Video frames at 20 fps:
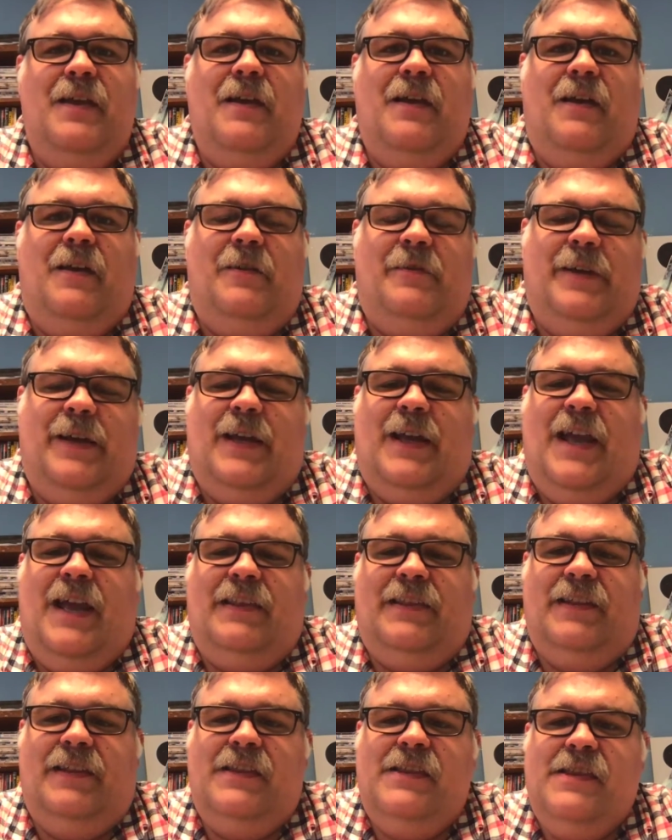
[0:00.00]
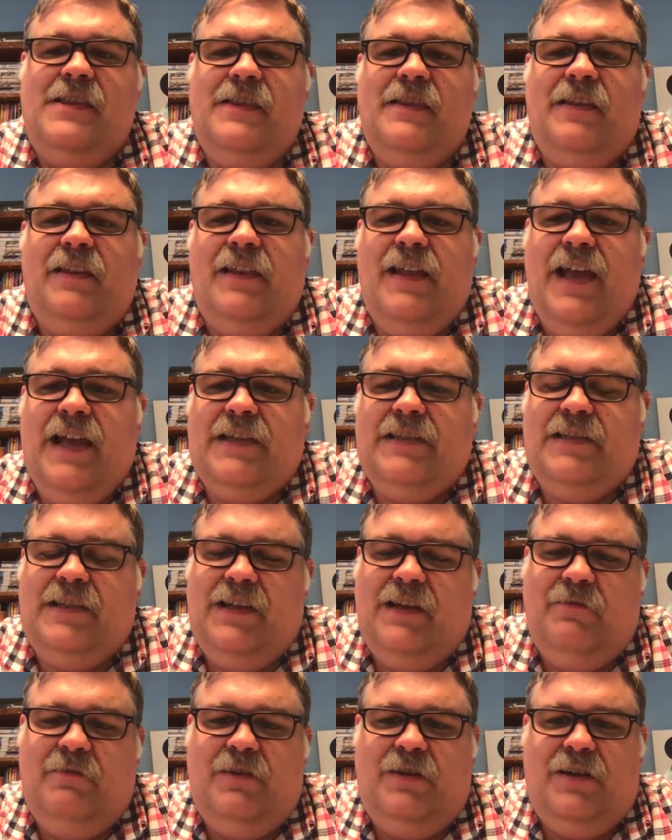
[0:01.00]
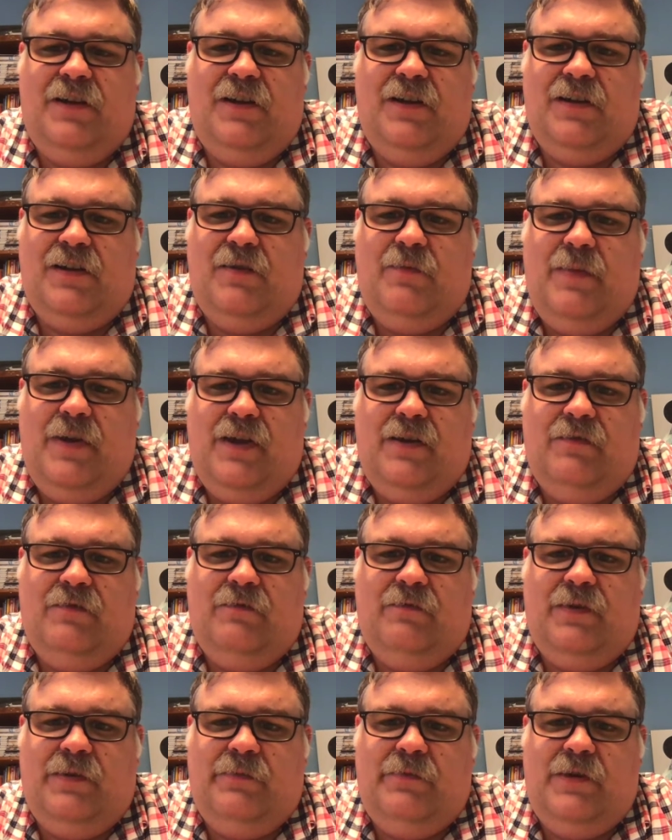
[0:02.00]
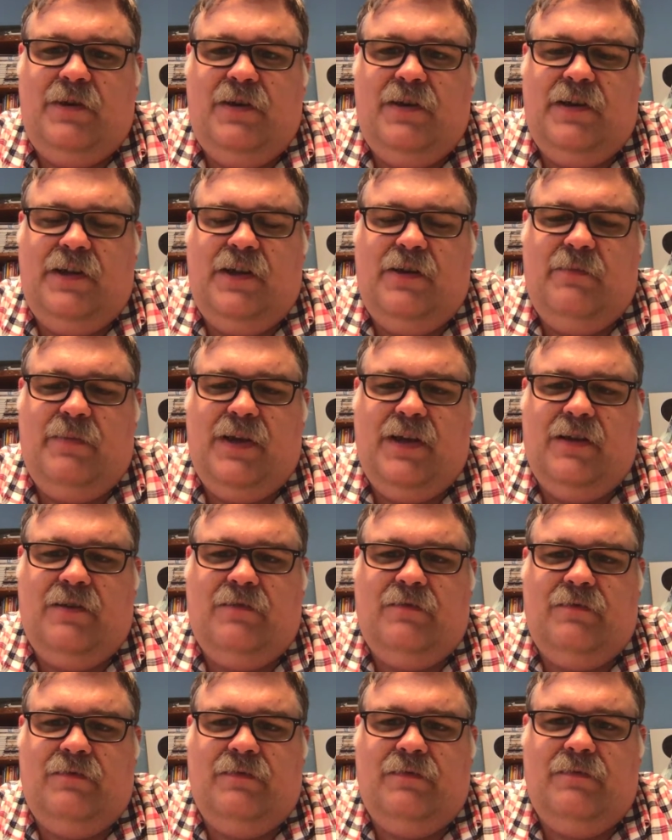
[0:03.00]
All right, and the last thing I want to talk about when we're talking about